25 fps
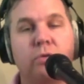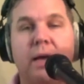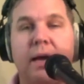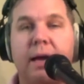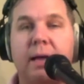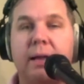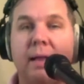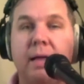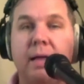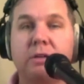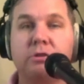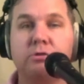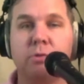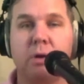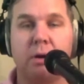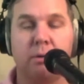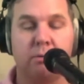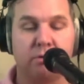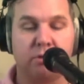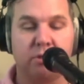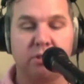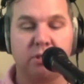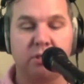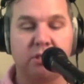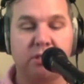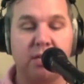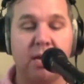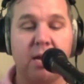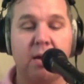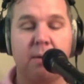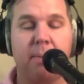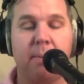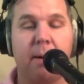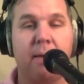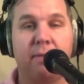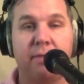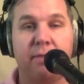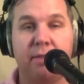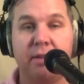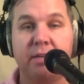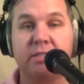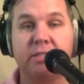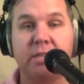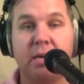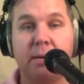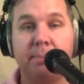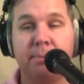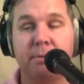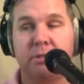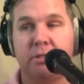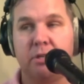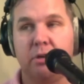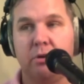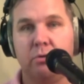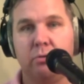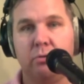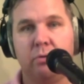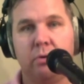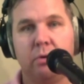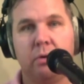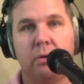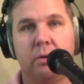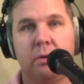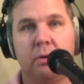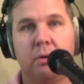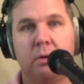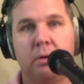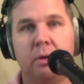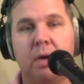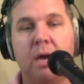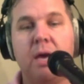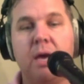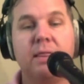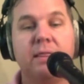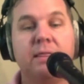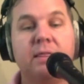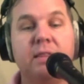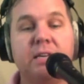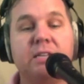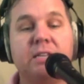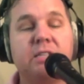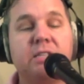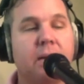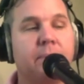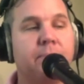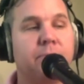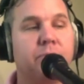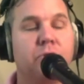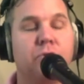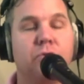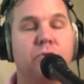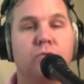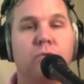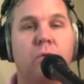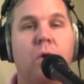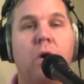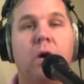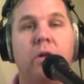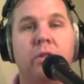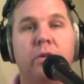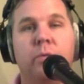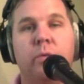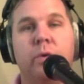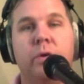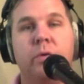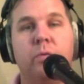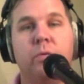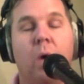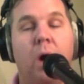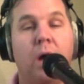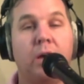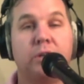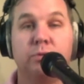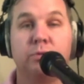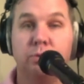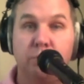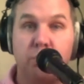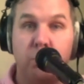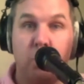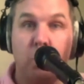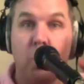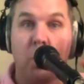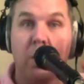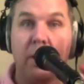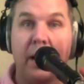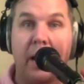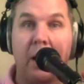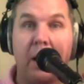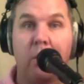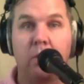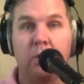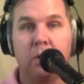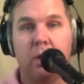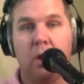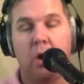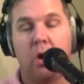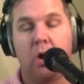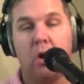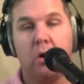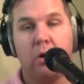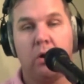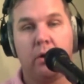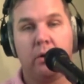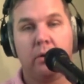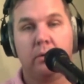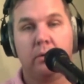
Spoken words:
and that's what I was going to say about this episode. This episode of Raw that we watched was 1 hour long.